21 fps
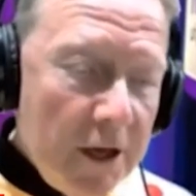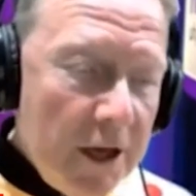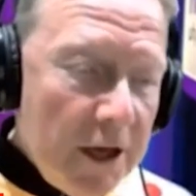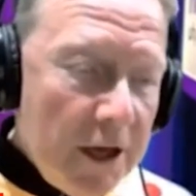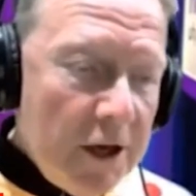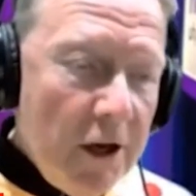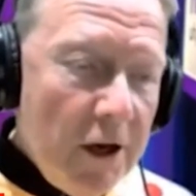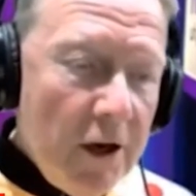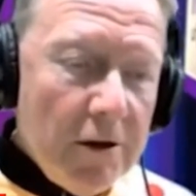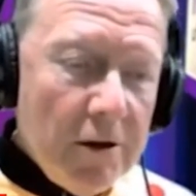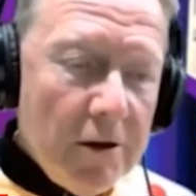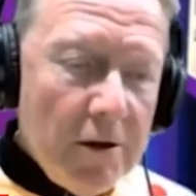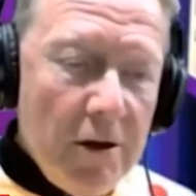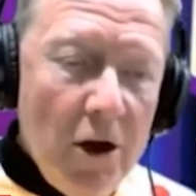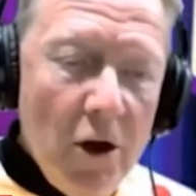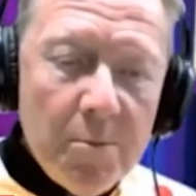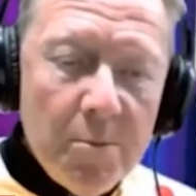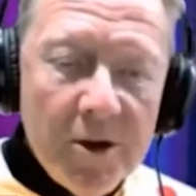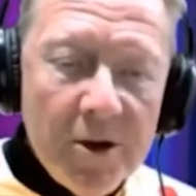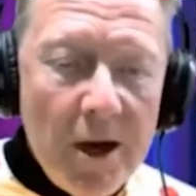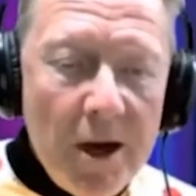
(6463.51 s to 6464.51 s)
It can
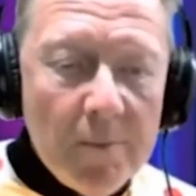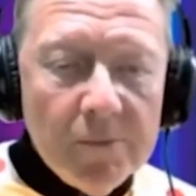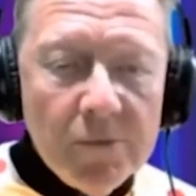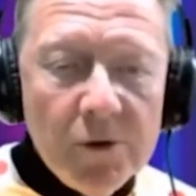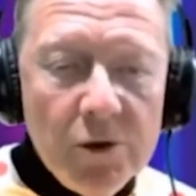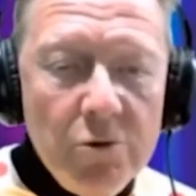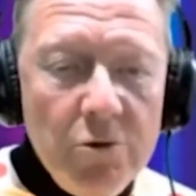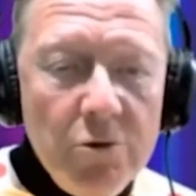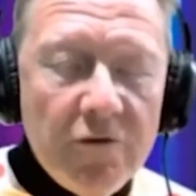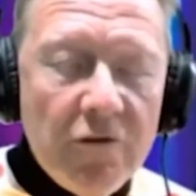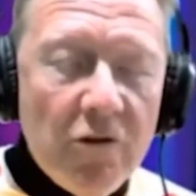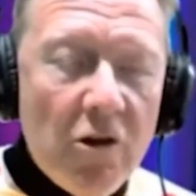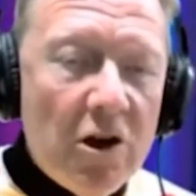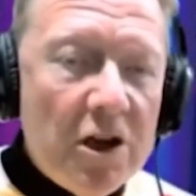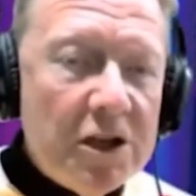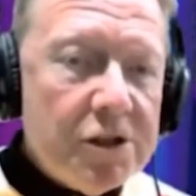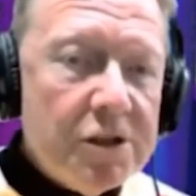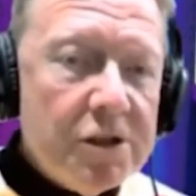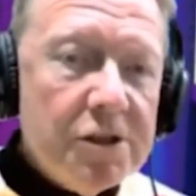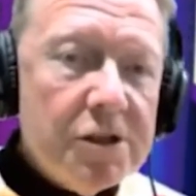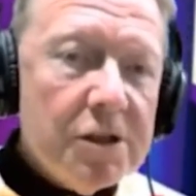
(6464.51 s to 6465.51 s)
open up new
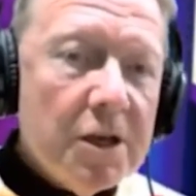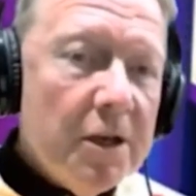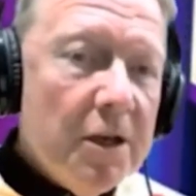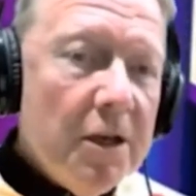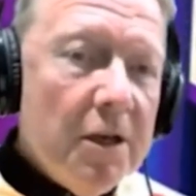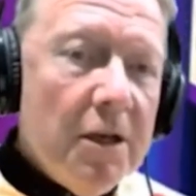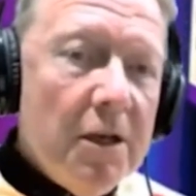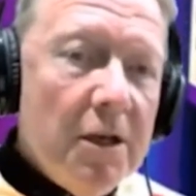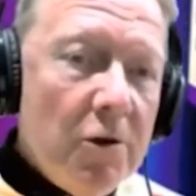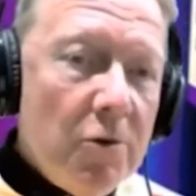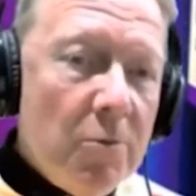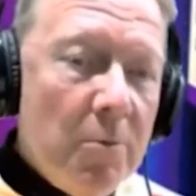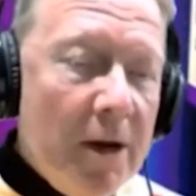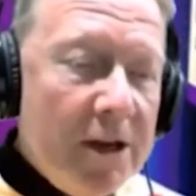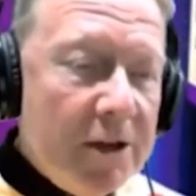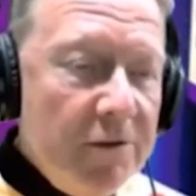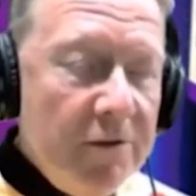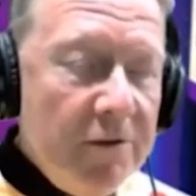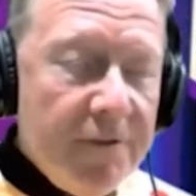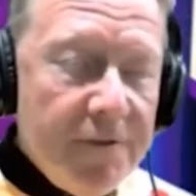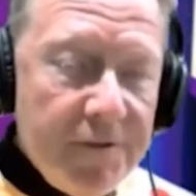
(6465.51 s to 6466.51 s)
horizons. It'll
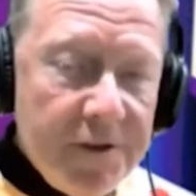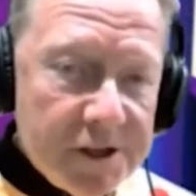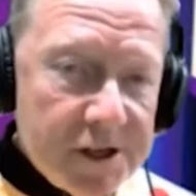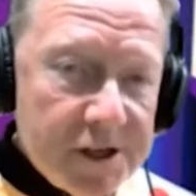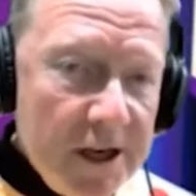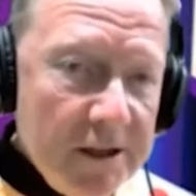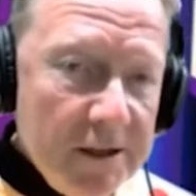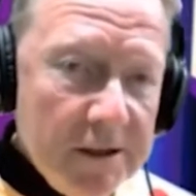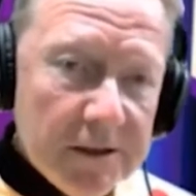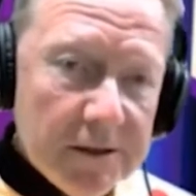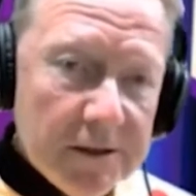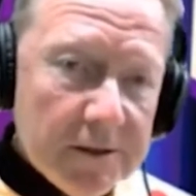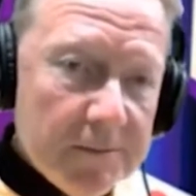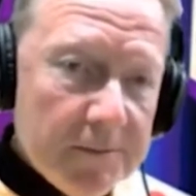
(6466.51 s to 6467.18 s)
make you fitter.